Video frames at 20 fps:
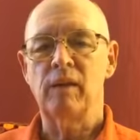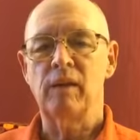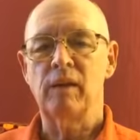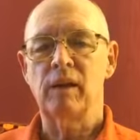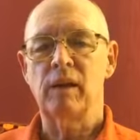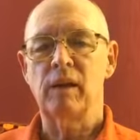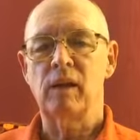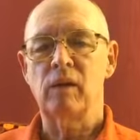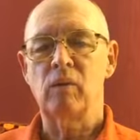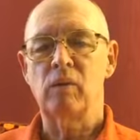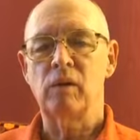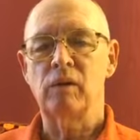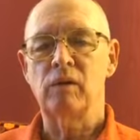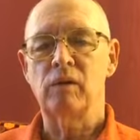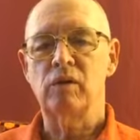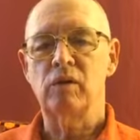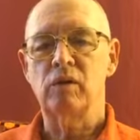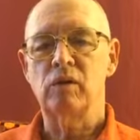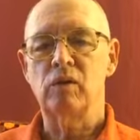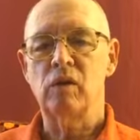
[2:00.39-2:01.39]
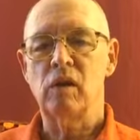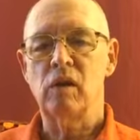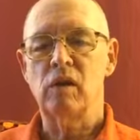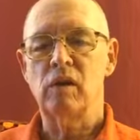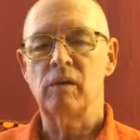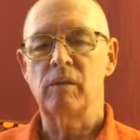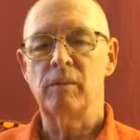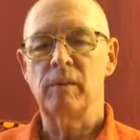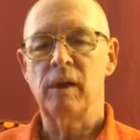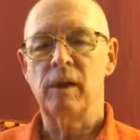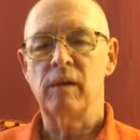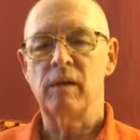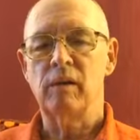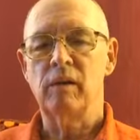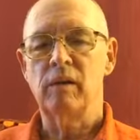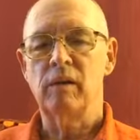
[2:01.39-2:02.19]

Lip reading: that I want to talk about